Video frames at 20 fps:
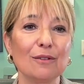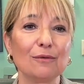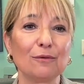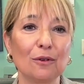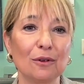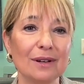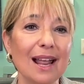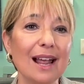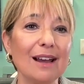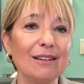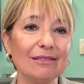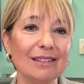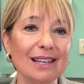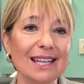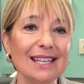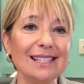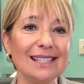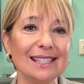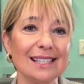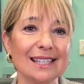For that
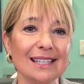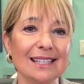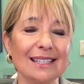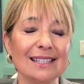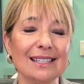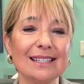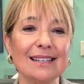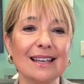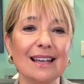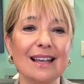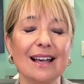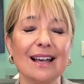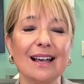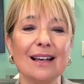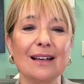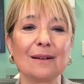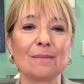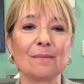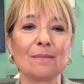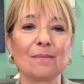reason,
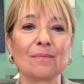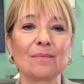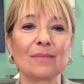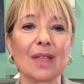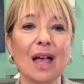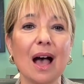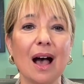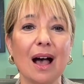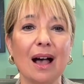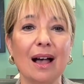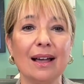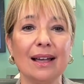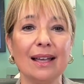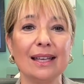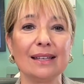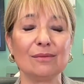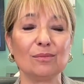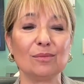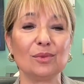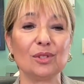
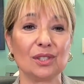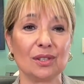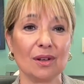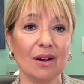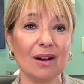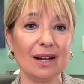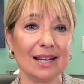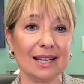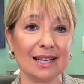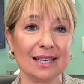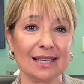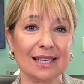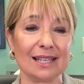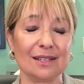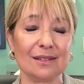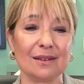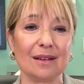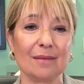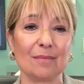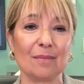I started